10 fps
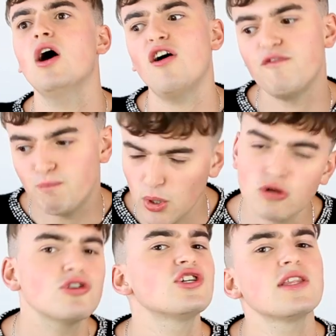of
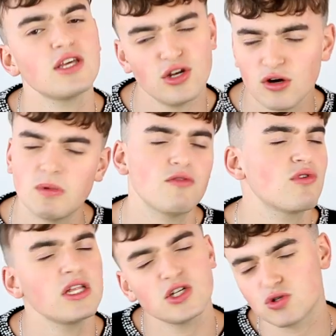bullshit that nobody
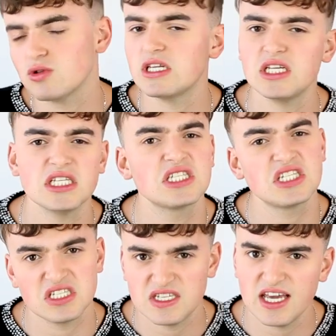really truly needs
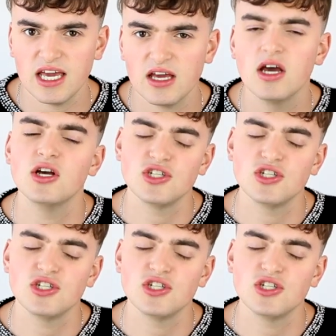to see.